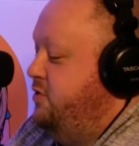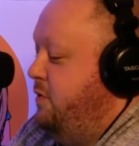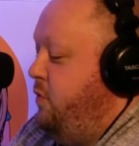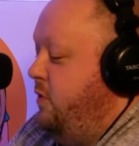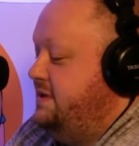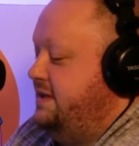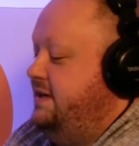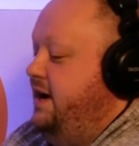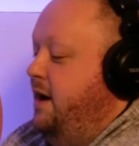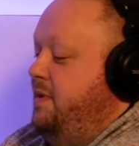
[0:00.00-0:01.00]
the new report
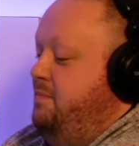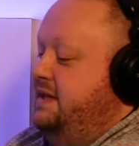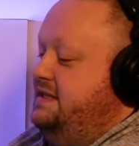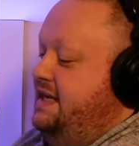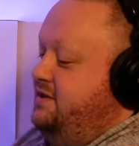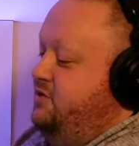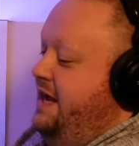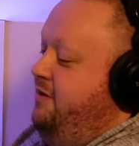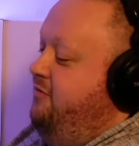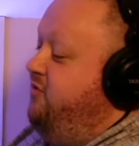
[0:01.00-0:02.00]
says gum and mint sales are
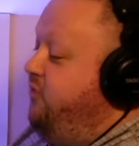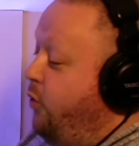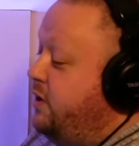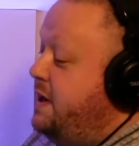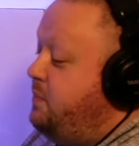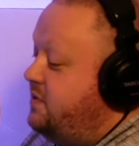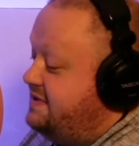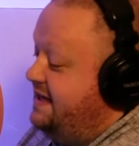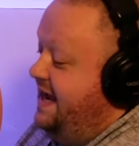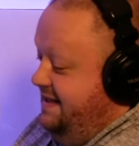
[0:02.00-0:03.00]
down
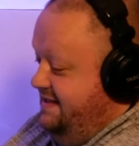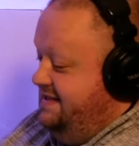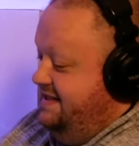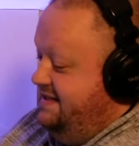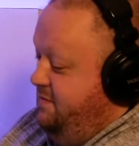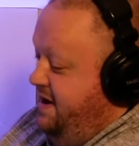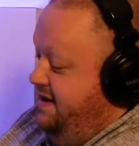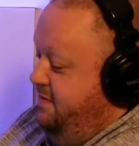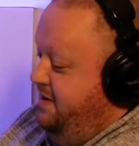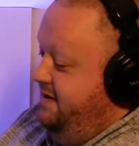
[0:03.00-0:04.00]
40% since the
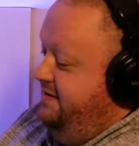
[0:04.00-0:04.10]
pandemic.